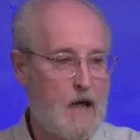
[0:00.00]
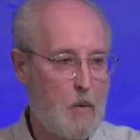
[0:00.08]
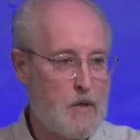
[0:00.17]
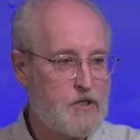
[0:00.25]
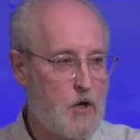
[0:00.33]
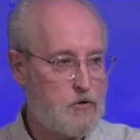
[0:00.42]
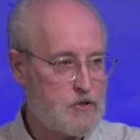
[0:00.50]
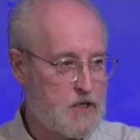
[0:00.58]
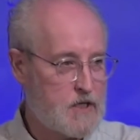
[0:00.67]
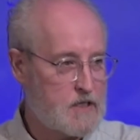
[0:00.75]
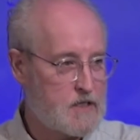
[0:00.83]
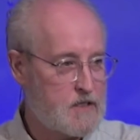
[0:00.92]
Now, we chose
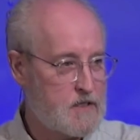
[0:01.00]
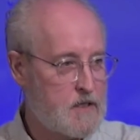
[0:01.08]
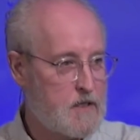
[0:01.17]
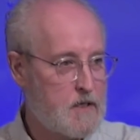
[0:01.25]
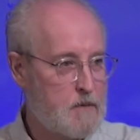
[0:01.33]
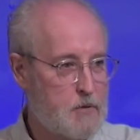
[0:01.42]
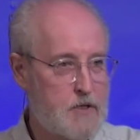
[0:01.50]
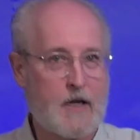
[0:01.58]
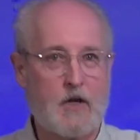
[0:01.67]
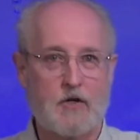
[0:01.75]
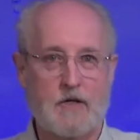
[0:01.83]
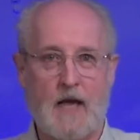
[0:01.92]
this
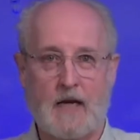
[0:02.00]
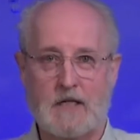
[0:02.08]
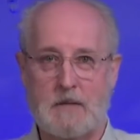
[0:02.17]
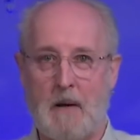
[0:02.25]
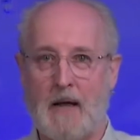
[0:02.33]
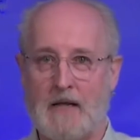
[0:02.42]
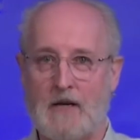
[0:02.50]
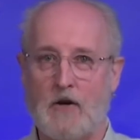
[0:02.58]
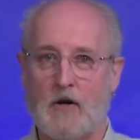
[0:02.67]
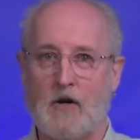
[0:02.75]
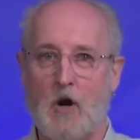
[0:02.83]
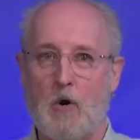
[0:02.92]
particular text about a
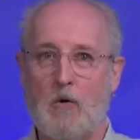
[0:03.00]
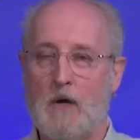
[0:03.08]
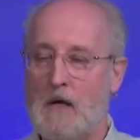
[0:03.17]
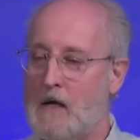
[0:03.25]
year ago